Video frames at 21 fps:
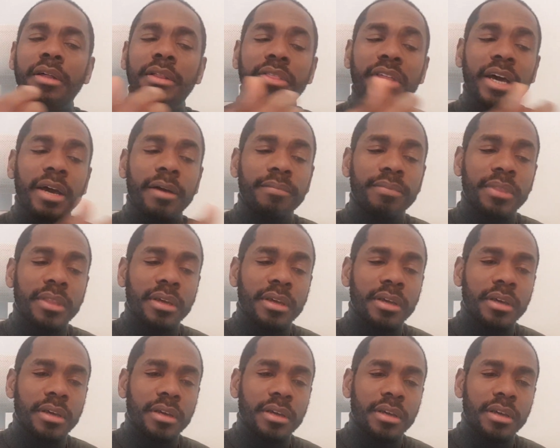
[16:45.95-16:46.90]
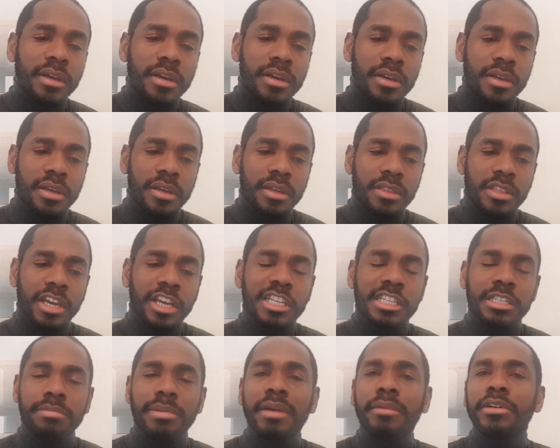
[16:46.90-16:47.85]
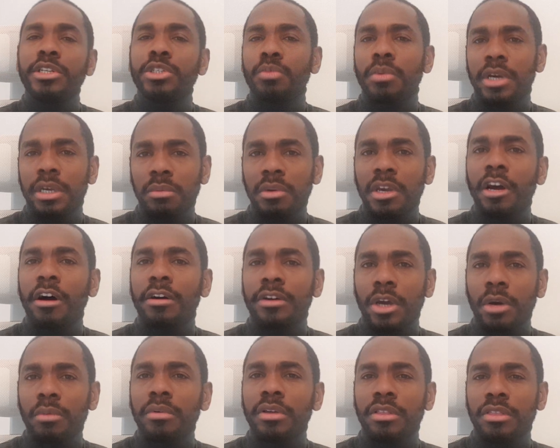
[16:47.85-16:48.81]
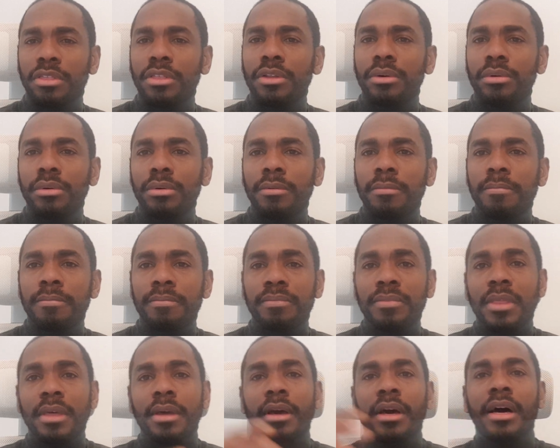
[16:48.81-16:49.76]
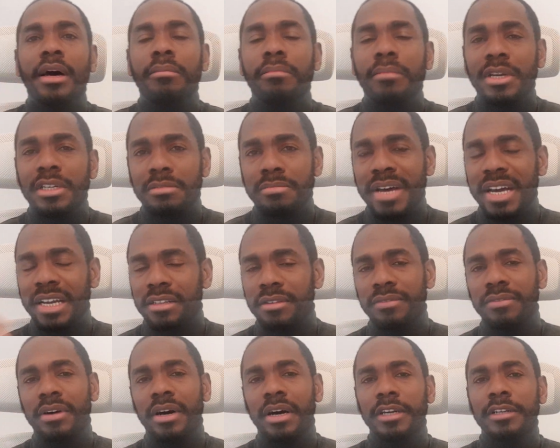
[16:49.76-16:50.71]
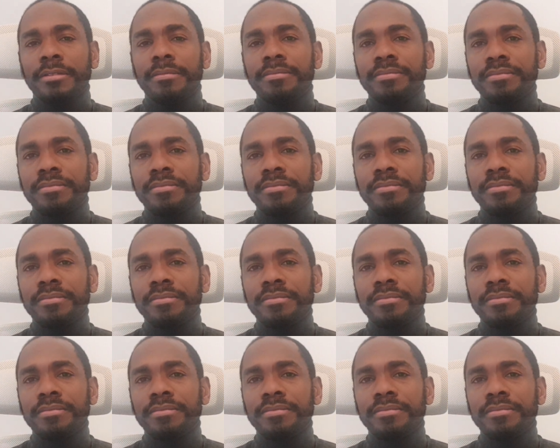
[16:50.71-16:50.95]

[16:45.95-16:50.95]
that the experience we are going through is magnified.